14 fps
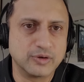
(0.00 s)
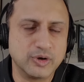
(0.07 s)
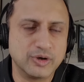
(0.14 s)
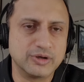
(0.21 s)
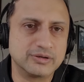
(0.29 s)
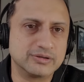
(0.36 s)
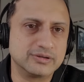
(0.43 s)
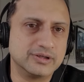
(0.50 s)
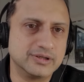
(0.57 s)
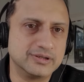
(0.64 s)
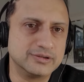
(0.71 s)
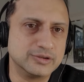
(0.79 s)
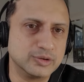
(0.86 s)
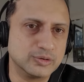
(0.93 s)
or,
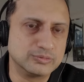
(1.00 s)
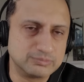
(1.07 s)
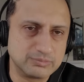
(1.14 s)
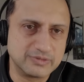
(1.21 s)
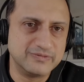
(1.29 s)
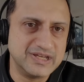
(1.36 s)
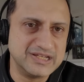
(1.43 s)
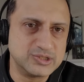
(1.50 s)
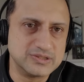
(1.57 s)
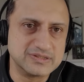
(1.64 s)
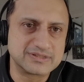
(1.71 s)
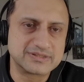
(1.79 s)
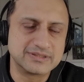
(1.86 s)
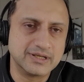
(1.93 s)
uh, you know,
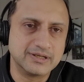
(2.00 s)
wages